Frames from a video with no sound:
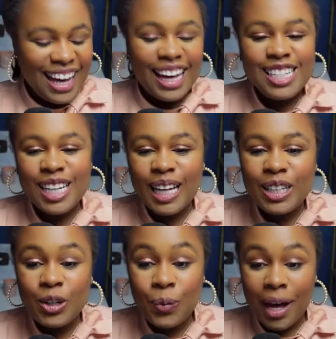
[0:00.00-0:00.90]
it took a
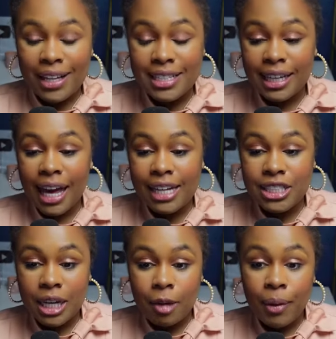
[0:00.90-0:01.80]
little while to catch
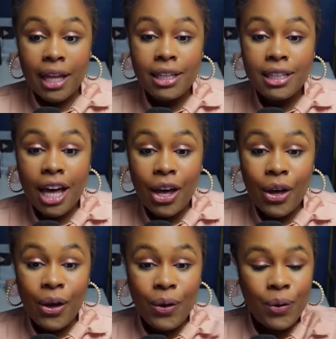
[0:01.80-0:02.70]
up.
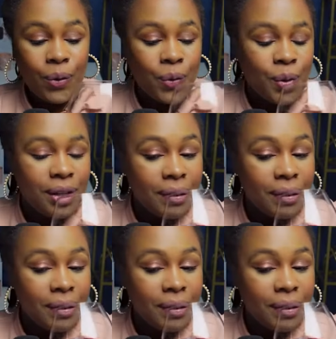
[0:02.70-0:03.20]
Hello.